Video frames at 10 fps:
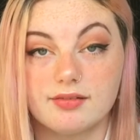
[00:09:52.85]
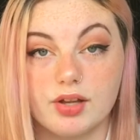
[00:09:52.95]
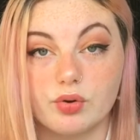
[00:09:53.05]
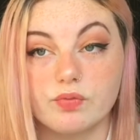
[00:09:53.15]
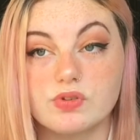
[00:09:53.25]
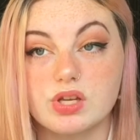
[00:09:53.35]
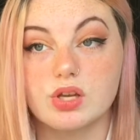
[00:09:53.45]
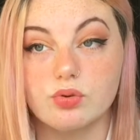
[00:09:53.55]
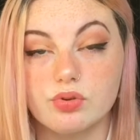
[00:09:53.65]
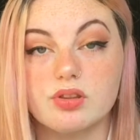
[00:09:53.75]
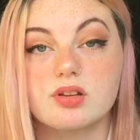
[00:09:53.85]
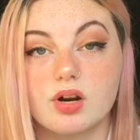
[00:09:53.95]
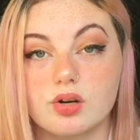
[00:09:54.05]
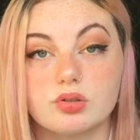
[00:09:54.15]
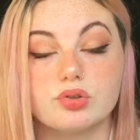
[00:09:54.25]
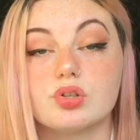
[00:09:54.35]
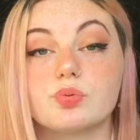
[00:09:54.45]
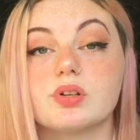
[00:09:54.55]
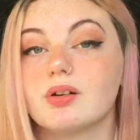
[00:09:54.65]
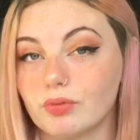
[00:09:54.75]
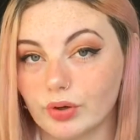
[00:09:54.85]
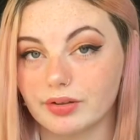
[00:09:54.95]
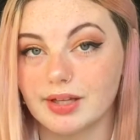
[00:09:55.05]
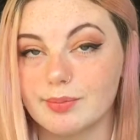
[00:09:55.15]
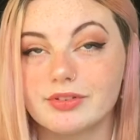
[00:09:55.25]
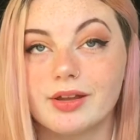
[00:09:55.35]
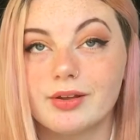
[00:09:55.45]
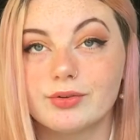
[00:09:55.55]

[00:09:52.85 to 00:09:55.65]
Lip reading: And obviously he knew that the cartouches were now royal names,